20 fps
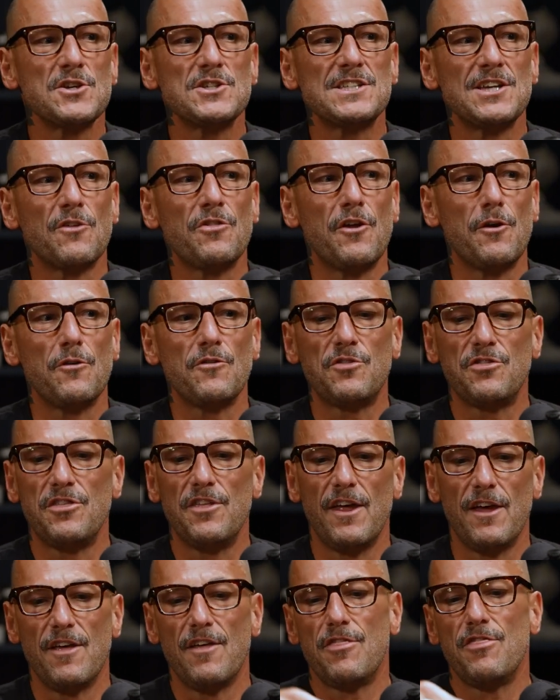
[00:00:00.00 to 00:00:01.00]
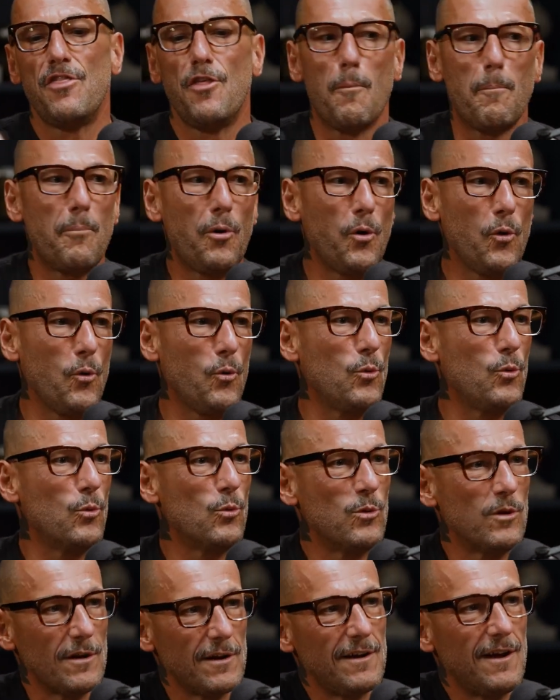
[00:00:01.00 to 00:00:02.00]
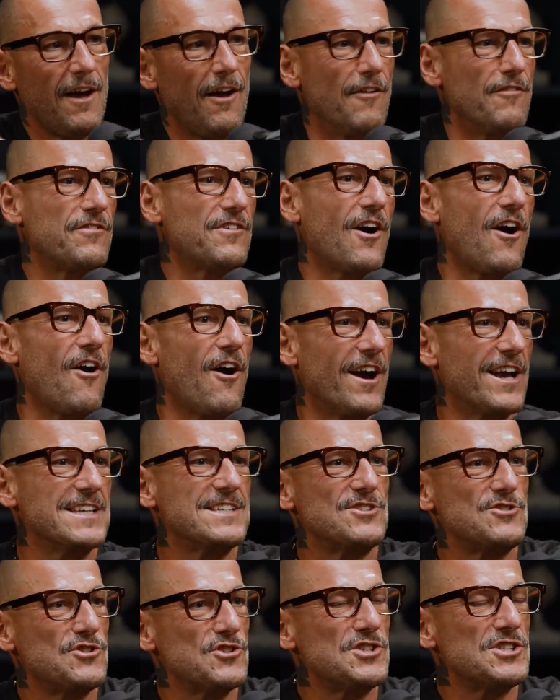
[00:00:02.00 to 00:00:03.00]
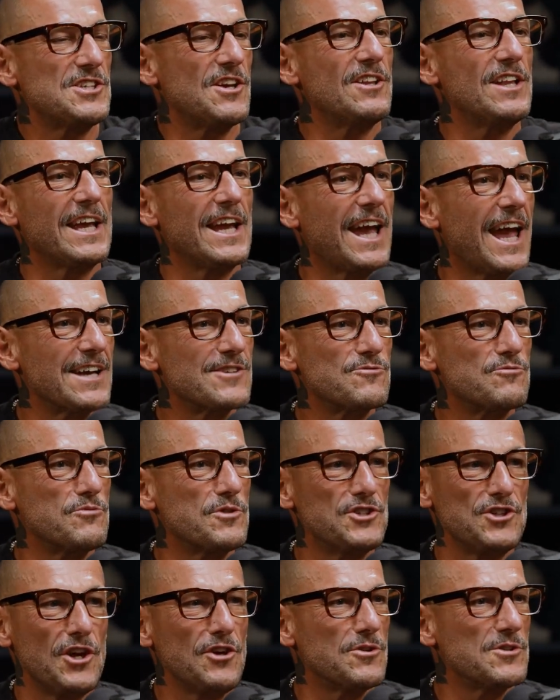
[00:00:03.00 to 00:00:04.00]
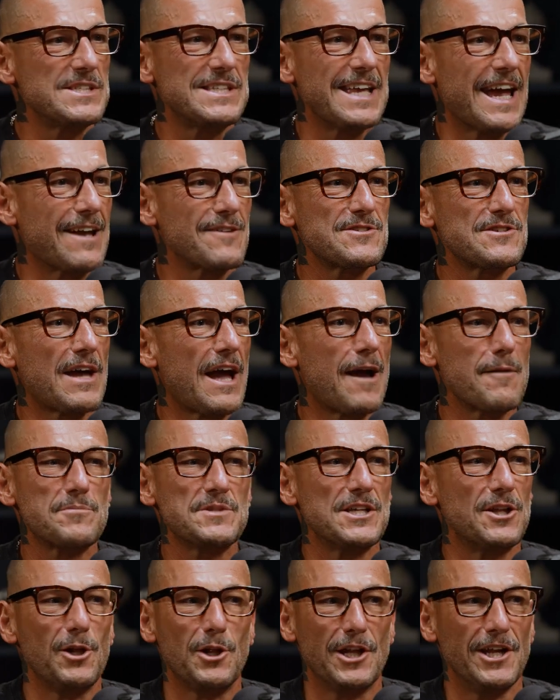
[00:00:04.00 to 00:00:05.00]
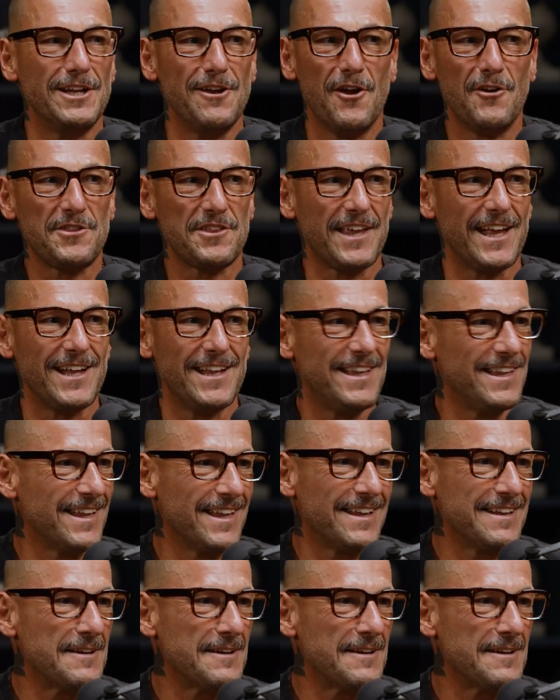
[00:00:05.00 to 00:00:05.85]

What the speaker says: So the pool of guys just suddenly gets reduced down to absolutely nothing.